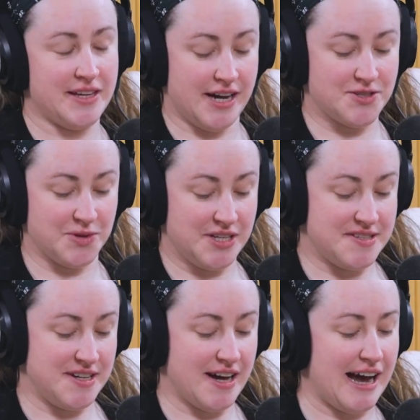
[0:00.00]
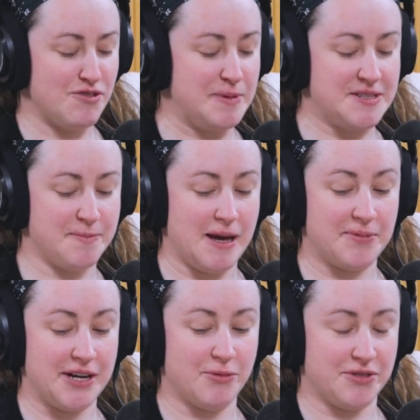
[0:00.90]
Yeah, it's really easy. I have a piece of
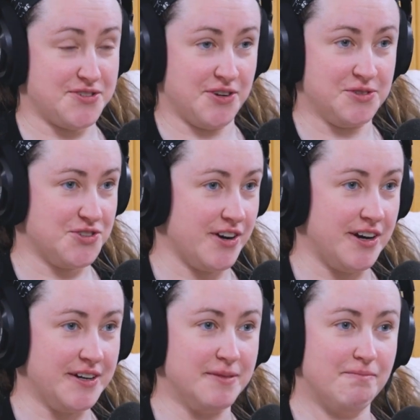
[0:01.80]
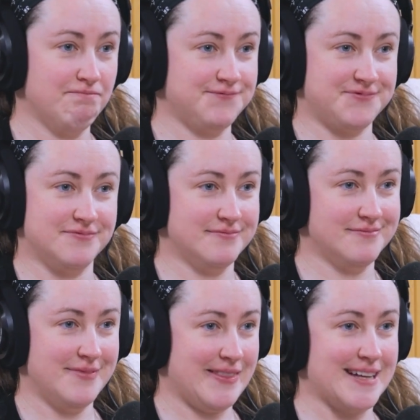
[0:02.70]
paper here with a circle drawn on it. That's
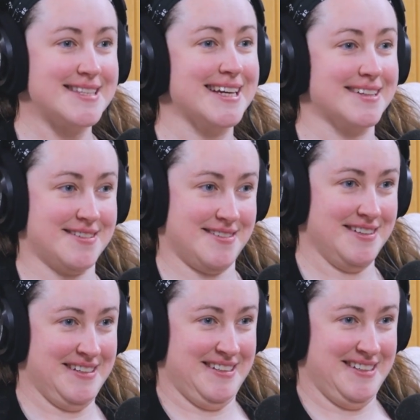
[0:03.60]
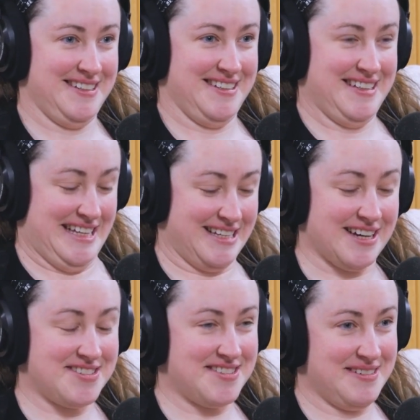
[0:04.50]
good for access disability. Do you
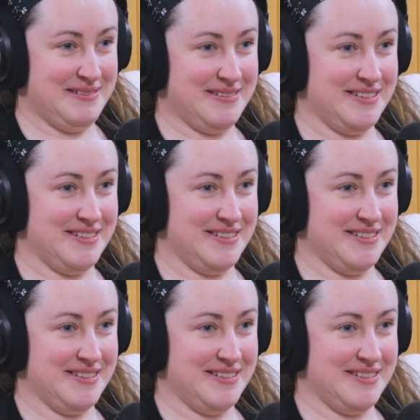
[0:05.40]
know about that?